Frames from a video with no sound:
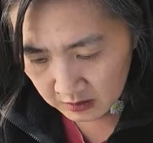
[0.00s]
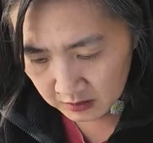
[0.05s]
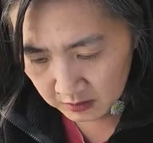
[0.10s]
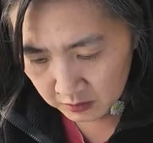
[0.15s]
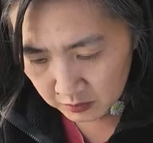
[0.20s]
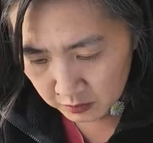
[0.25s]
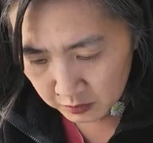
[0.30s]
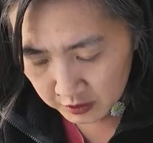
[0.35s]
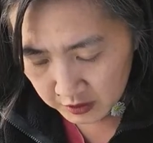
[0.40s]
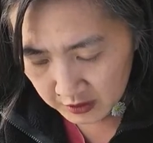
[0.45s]

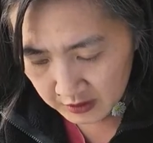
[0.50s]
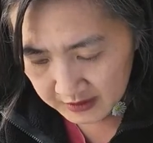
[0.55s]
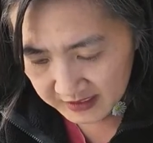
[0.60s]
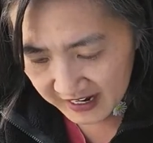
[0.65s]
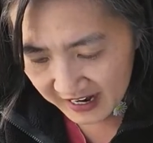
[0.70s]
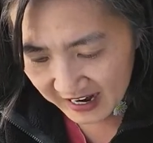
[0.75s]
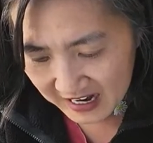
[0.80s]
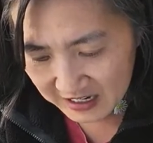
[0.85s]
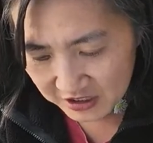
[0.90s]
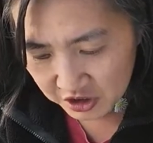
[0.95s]
would
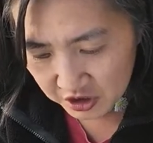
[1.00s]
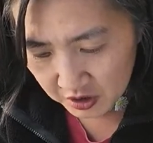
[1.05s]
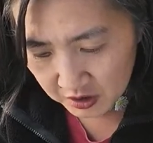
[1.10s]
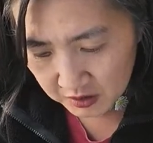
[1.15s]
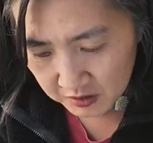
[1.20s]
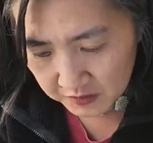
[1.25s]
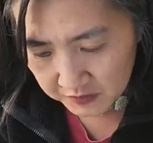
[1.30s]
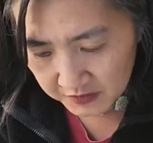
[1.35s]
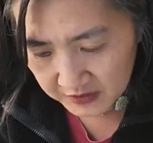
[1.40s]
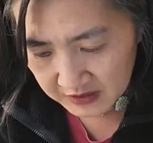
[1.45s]
attach all
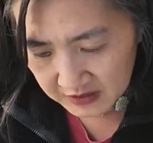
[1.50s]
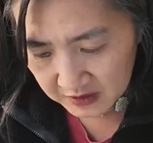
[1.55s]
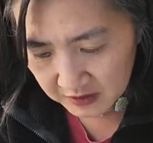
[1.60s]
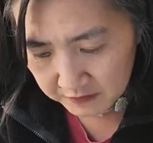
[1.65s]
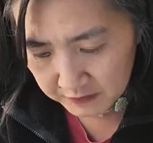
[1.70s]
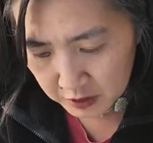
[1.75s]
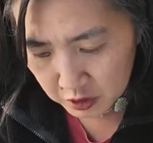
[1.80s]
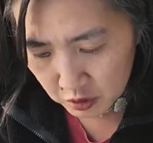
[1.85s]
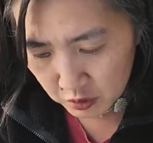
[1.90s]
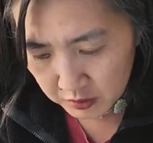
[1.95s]
of the
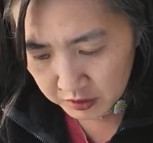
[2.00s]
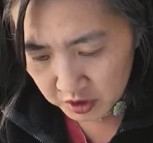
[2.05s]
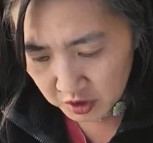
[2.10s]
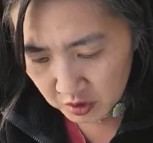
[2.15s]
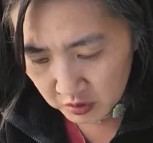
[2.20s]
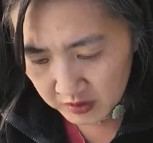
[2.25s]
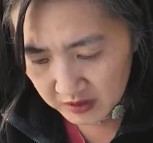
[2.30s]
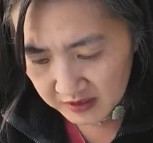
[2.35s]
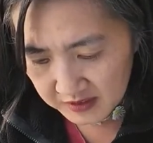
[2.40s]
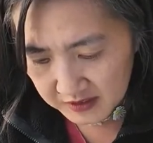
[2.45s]
individual
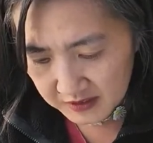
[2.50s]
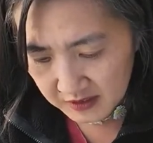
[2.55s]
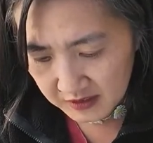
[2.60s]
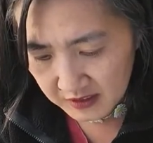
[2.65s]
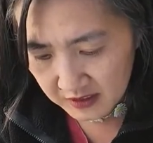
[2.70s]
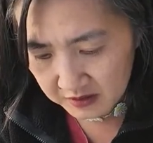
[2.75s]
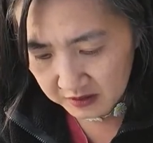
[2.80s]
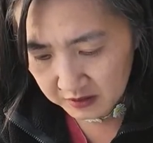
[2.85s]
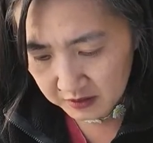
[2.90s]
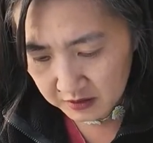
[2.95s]
units
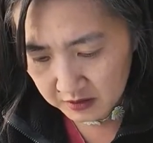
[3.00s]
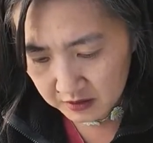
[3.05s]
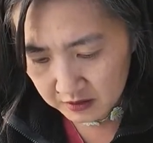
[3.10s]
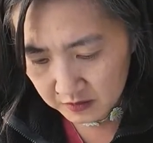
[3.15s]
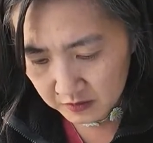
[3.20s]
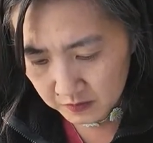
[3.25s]
together.